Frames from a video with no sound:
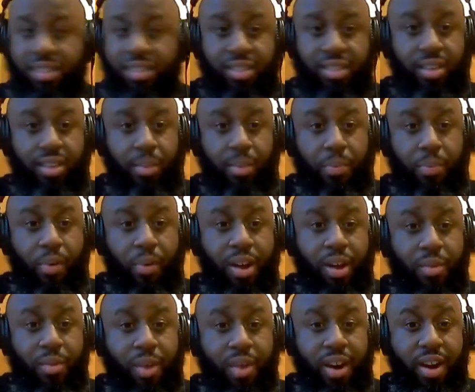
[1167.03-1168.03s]
to the
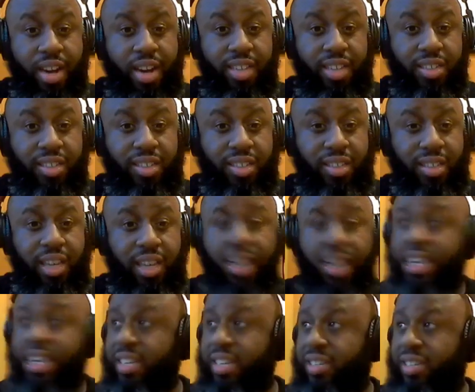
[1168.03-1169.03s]
point where it's just
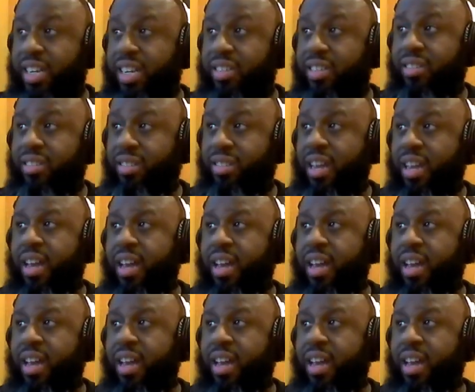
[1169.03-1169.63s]
it's